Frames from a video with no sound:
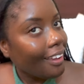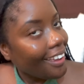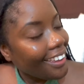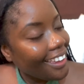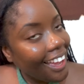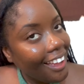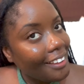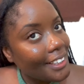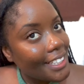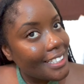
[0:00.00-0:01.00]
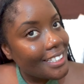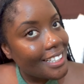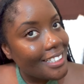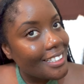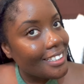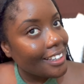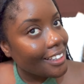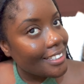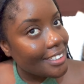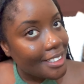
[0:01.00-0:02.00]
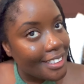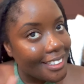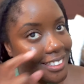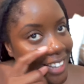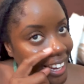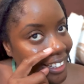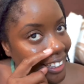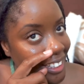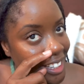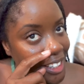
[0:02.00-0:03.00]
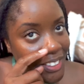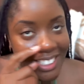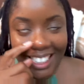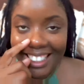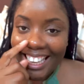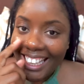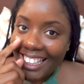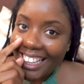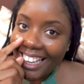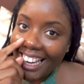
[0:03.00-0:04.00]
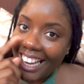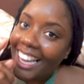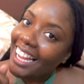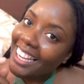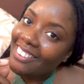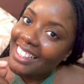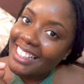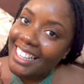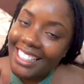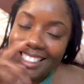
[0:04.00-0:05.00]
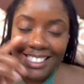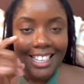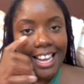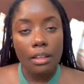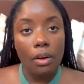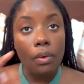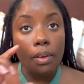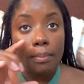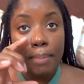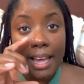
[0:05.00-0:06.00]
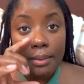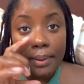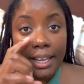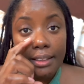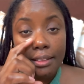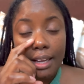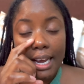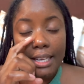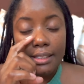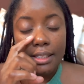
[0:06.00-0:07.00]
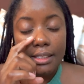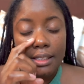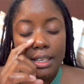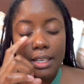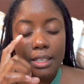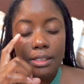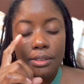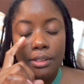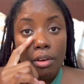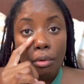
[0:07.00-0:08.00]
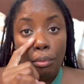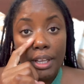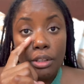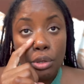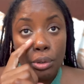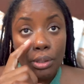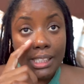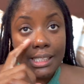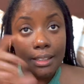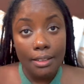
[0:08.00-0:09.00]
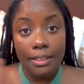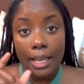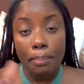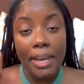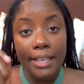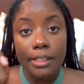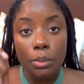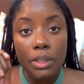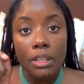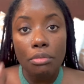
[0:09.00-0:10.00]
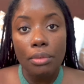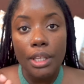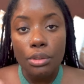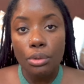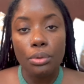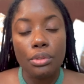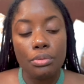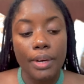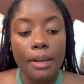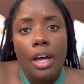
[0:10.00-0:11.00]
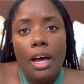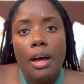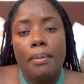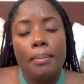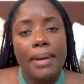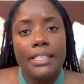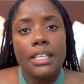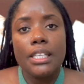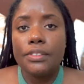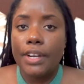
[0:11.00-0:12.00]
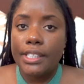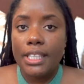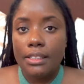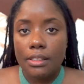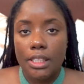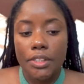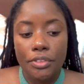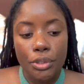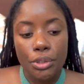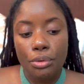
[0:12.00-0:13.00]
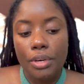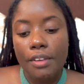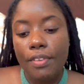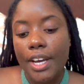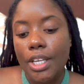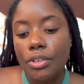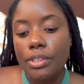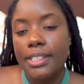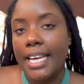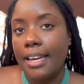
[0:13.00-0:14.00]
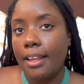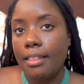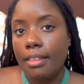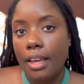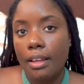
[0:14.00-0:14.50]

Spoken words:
yeah, this is it. It's tiny and cute. I quite like it. Oh, by the way, guys, this is real gold. They pierce it with a real gold ring. My skin is very sensitive, so if I use anything